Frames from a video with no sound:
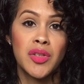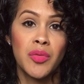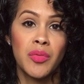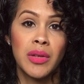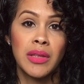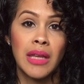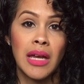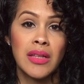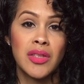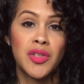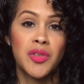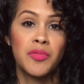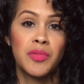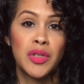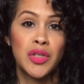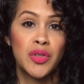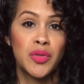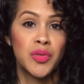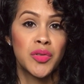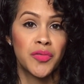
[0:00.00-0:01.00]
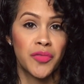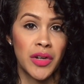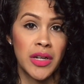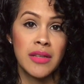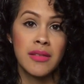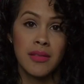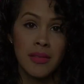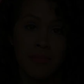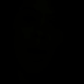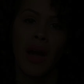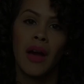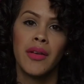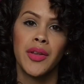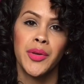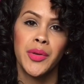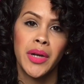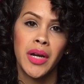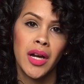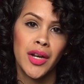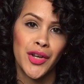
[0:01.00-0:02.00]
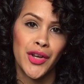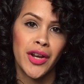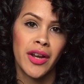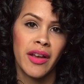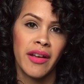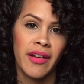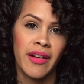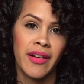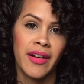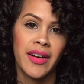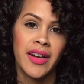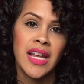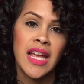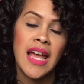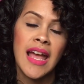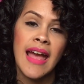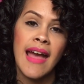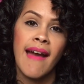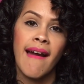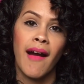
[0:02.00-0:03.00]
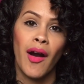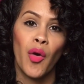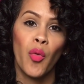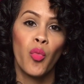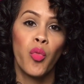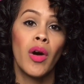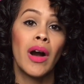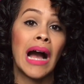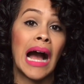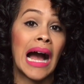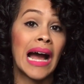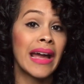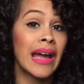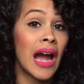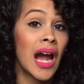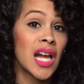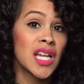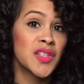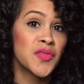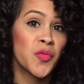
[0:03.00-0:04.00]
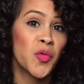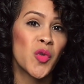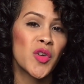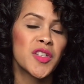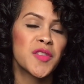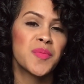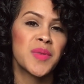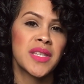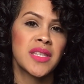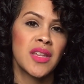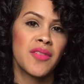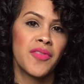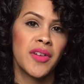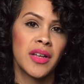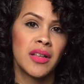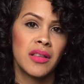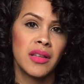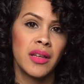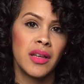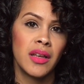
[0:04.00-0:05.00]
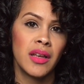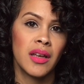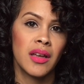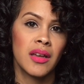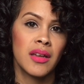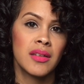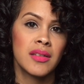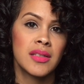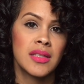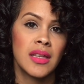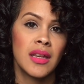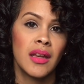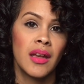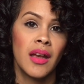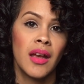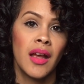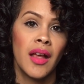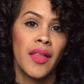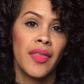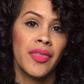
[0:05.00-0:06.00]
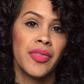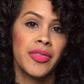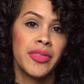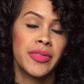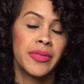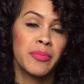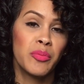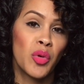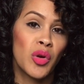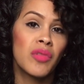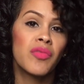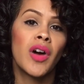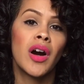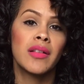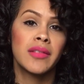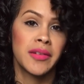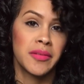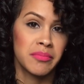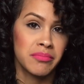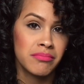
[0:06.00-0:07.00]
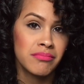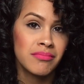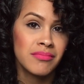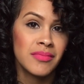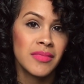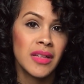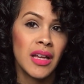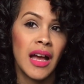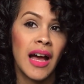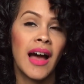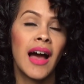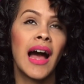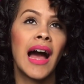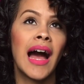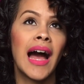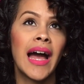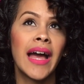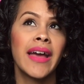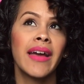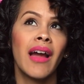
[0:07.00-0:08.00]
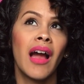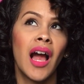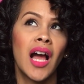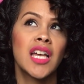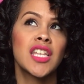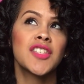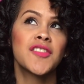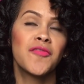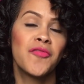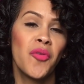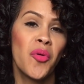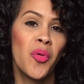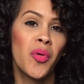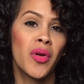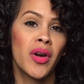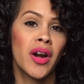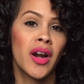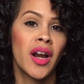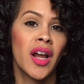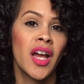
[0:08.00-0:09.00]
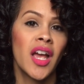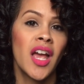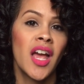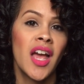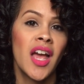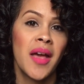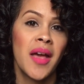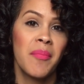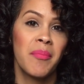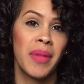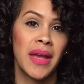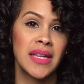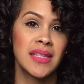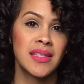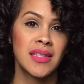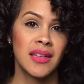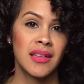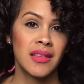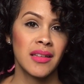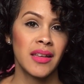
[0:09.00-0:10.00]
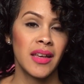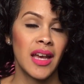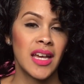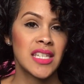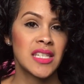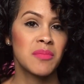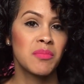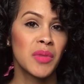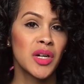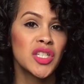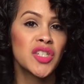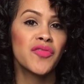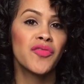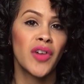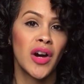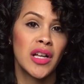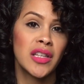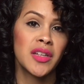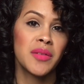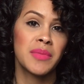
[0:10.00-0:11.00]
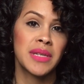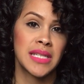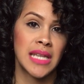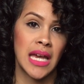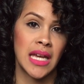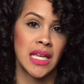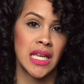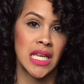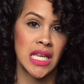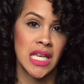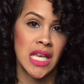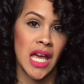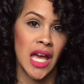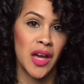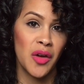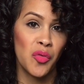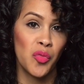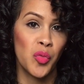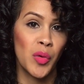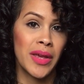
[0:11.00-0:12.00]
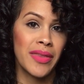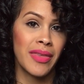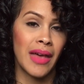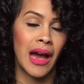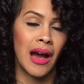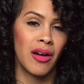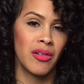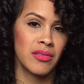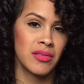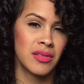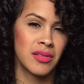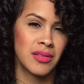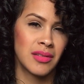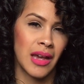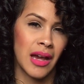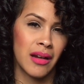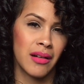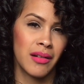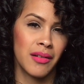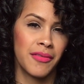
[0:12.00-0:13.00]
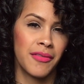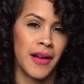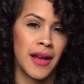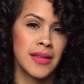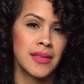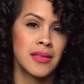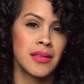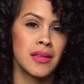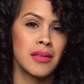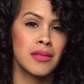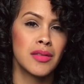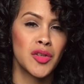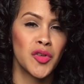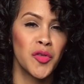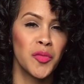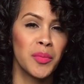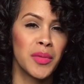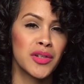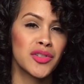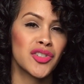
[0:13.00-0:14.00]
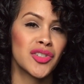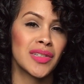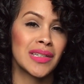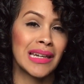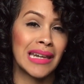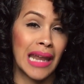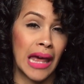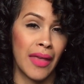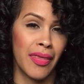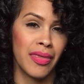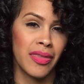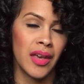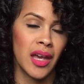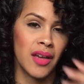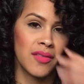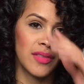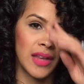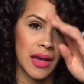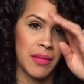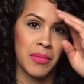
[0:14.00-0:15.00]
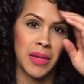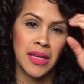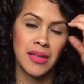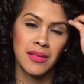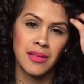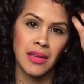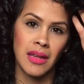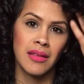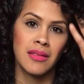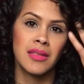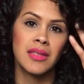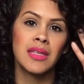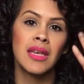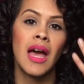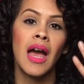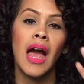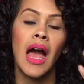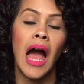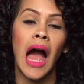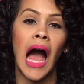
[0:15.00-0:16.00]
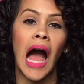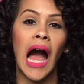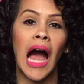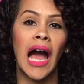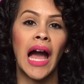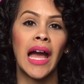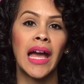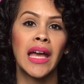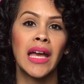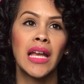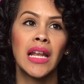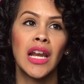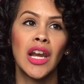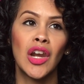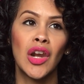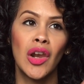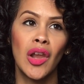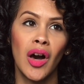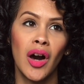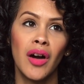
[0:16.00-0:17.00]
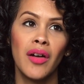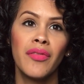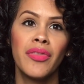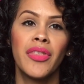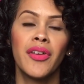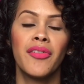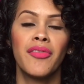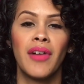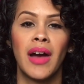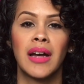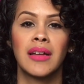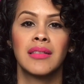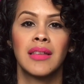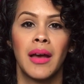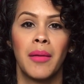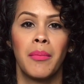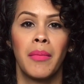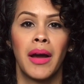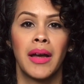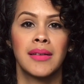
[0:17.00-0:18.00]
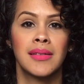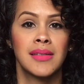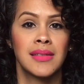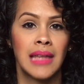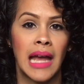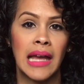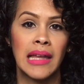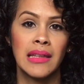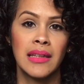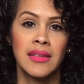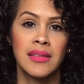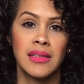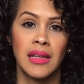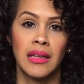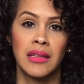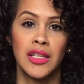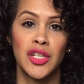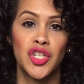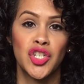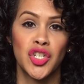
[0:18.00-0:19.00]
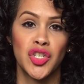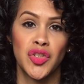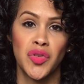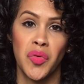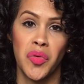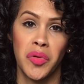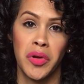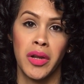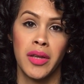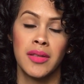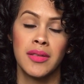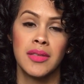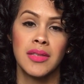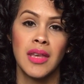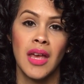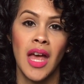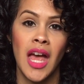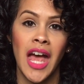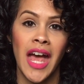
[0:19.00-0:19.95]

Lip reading: doing that to reduce frizz. How do you cut your hair? What I ask for specifically is more volume. I ask for basically as much volume as I can get without sacrificing too much length, if that makes sense. I love the fact that my stylist, Alicia Torrance,